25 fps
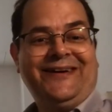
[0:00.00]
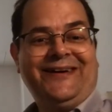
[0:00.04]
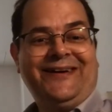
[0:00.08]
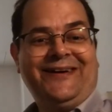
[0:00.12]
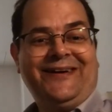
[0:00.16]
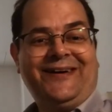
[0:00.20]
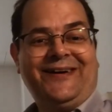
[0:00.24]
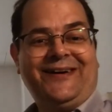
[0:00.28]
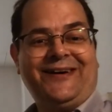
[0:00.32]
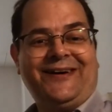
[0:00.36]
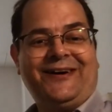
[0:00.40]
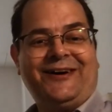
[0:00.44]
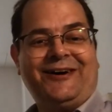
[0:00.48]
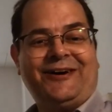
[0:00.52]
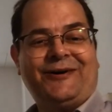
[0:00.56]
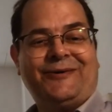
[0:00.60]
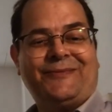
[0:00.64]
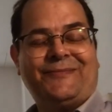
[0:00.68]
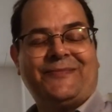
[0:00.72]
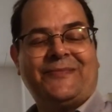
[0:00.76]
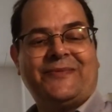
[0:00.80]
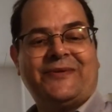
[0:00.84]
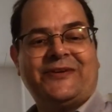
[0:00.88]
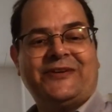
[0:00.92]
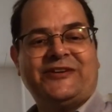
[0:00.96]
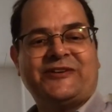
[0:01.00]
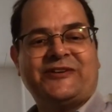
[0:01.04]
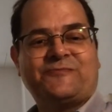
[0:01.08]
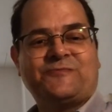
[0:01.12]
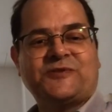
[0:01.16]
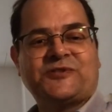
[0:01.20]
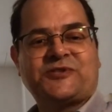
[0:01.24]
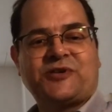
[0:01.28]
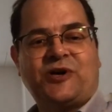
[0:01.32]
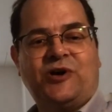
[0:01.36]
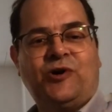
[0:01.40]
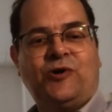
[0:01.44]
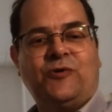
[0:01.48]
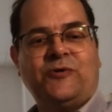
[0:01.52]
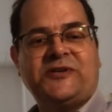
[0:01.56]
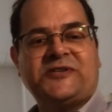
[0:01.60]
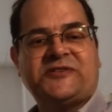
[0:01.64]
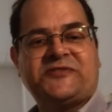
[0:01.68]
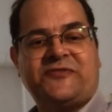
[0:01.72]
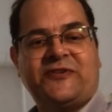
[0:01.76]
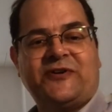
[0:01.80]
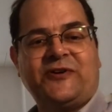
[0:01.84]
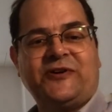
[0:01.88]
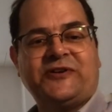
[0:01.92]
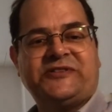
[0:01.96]
It was always
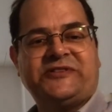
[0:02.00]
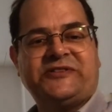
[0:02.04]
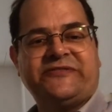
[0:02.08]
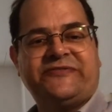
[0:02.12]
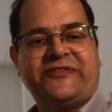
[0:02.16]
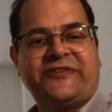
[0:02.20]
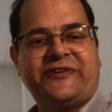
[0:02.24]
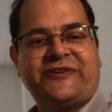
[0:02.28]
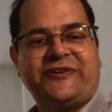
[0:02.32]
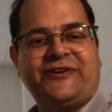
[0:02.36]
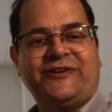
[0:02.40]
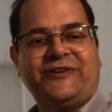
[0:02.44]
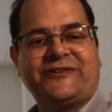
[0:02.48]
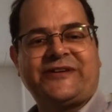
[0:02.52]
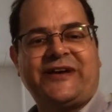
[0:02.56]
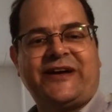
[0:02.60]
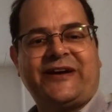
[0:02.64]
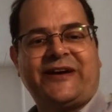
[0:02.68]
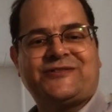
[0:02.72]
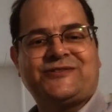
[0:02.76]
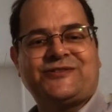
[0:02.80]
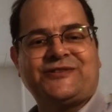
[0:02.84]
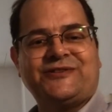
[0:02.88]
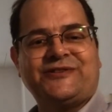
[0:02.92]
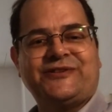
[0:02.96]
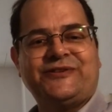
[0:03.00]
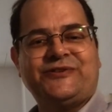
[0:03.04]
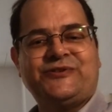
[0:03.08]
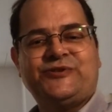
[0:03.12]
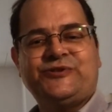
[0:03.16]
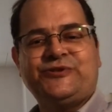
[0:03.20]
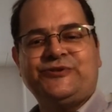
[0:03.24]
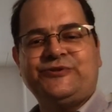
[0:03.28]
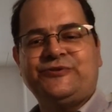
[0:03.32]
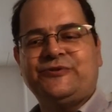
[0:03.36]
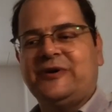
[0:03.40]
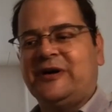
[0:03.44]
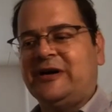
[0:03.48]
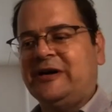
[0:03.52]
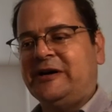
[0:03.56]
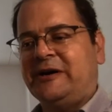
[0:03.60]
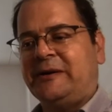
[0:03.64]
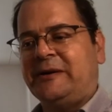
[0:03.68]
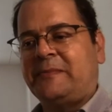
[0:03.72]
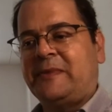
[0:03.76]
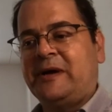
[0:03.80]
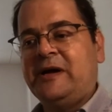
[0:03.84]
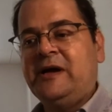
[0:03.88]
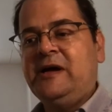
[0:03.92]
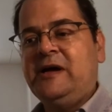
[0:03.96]
very difficult actually
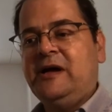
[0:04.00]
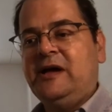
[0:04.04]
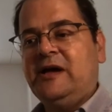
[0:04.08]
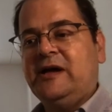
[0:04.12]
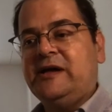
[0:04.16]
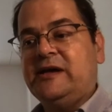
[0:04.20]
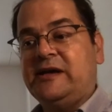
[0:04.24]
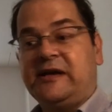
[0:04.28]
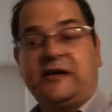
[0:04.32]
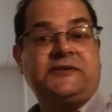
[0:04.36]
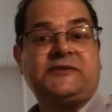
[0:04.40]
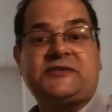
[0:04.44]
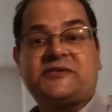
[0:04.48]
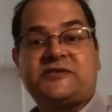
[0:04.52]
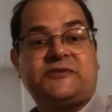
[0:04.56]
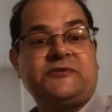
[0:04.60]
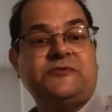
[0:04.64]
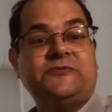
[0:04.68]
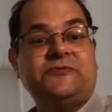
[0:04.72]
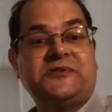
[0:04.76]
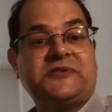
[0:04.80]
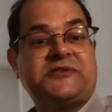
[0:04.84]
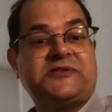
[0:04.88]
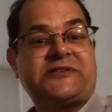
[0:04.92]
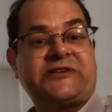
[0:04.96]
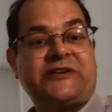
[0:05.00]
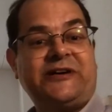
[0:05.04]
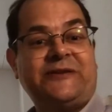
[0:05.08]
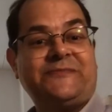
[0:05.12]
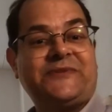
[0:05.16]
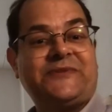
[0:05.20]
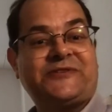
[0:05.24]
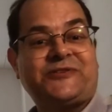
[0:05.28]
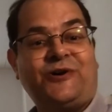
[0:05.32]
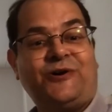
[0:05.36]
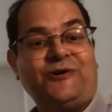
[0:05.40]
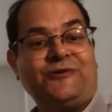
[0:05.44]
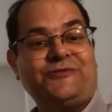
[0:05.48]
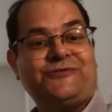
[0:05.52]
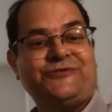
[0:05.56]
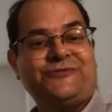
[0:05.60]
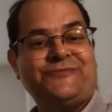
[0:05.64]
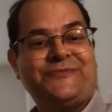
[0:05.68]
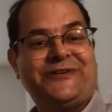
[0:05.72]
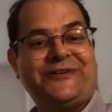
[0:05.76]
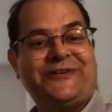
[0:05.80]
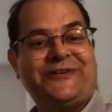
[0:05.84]
to get students to come and talk to me